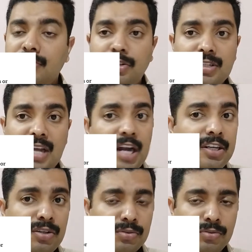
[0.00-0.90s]
is
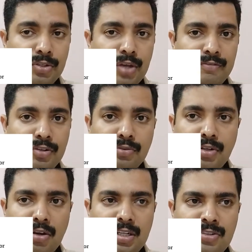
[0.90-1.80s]
unknown, you have no
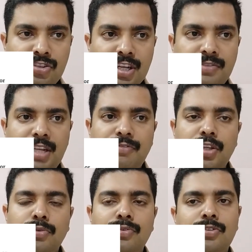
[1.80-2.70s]
knowledge, then we
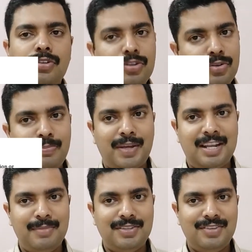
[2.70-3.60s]
use
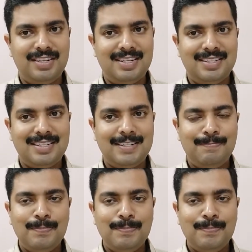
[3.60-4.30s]
non-parametric test.